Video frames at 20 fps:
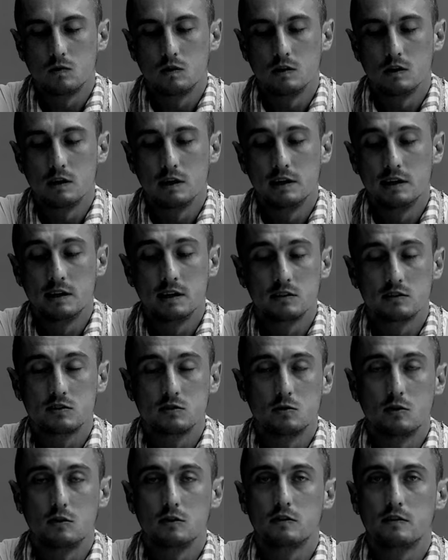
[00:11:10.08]
leaning
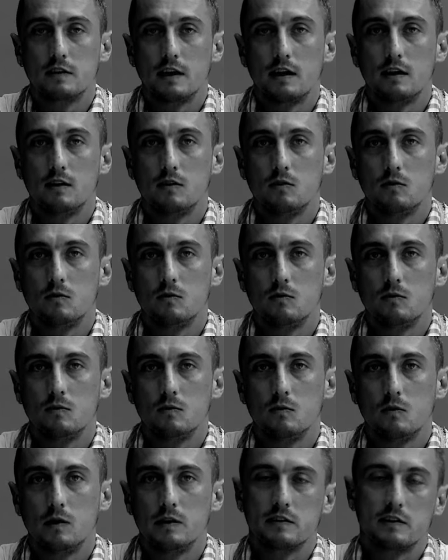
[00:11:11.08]
towards that
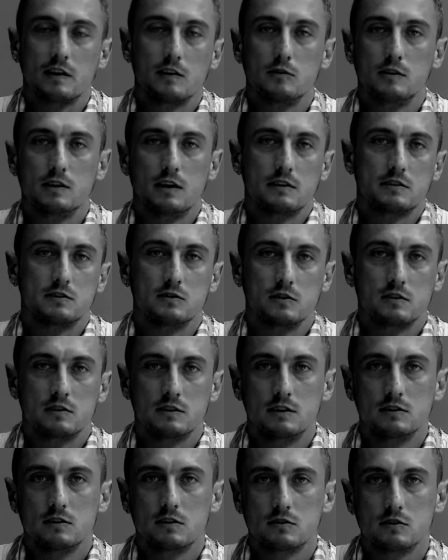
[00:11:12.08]
once I realised it was
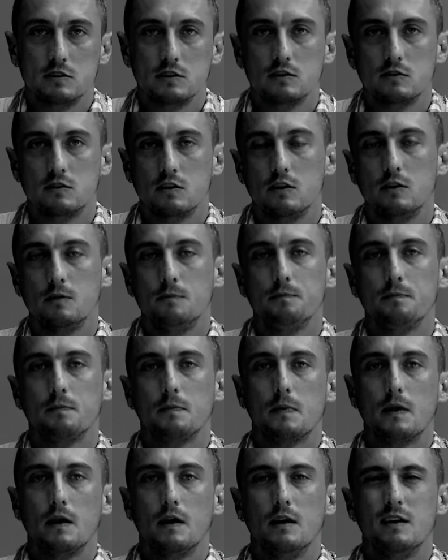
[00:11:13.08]
an industry. So
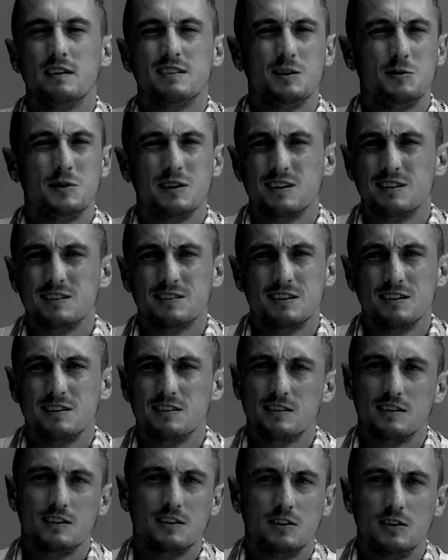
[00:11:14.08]
is that making
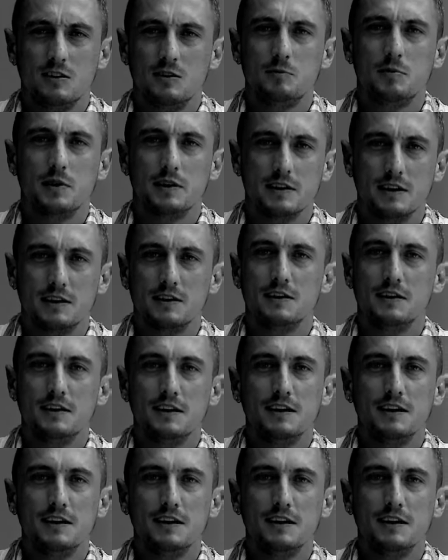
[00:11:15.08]
sense? I don't know, but yeah.